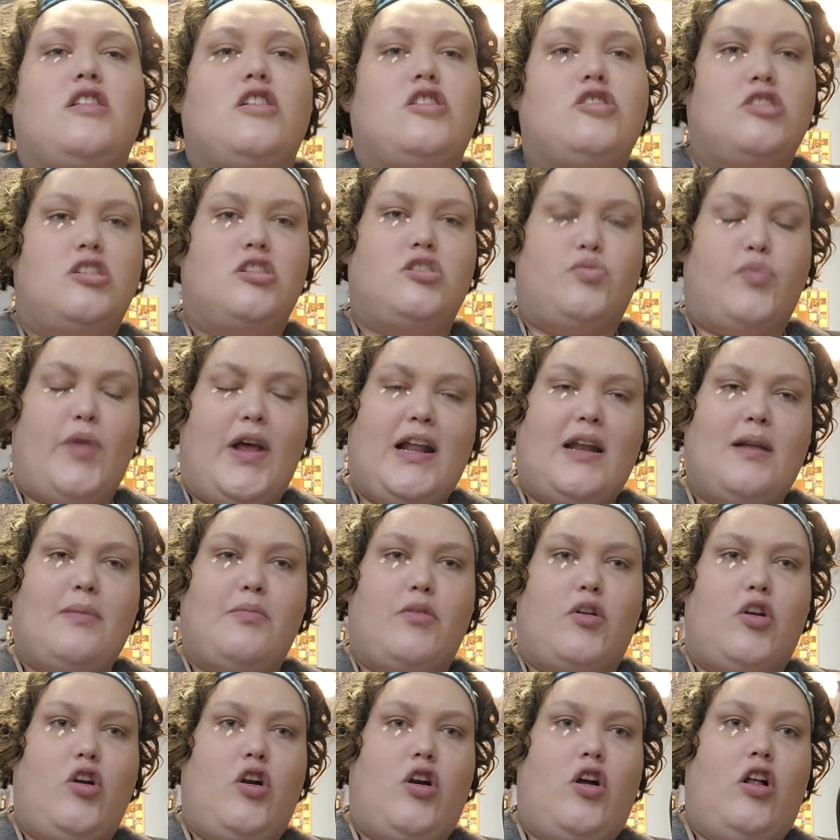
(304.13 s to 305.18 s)
there's this random
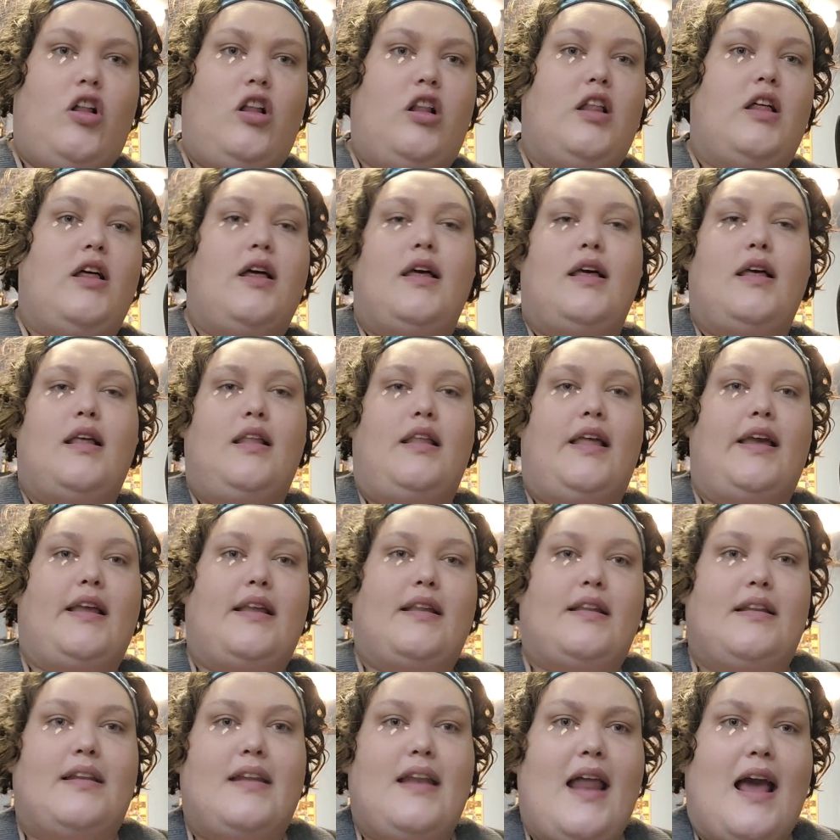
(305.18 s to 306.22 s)
girl,
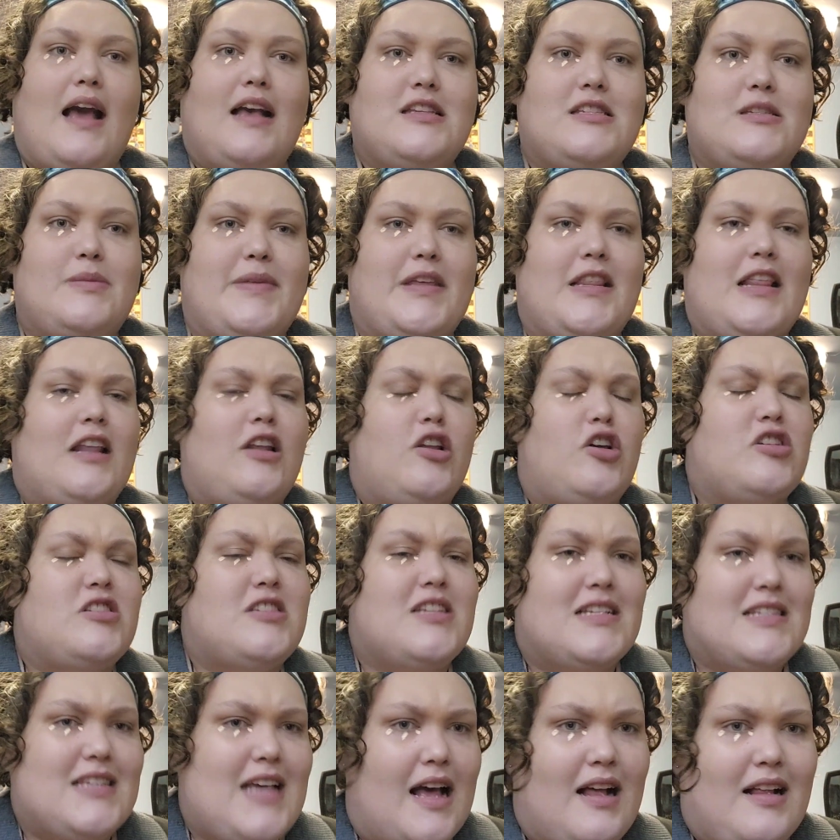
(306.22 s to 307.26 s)
like, next to me that looks
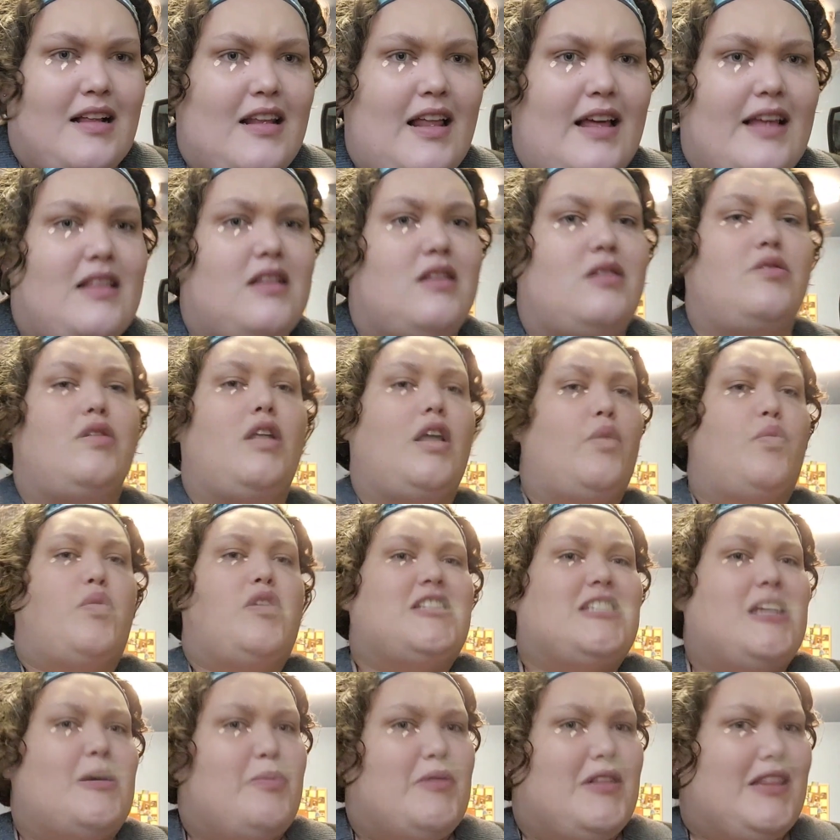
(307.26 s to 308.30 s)
exactly like it. Like,
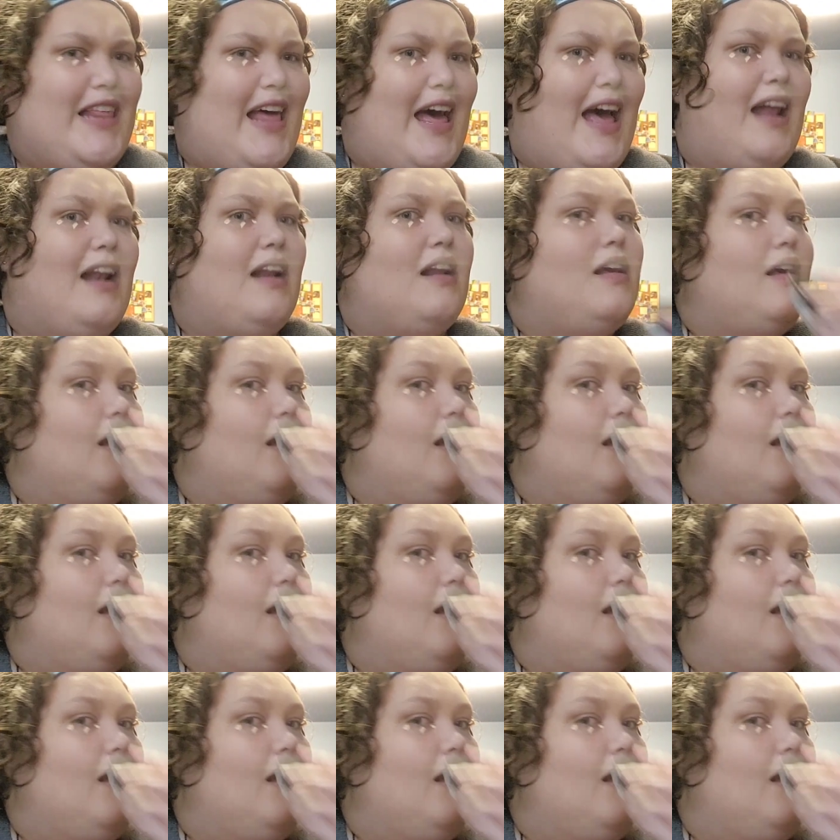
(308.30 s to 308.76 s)
what's up with that?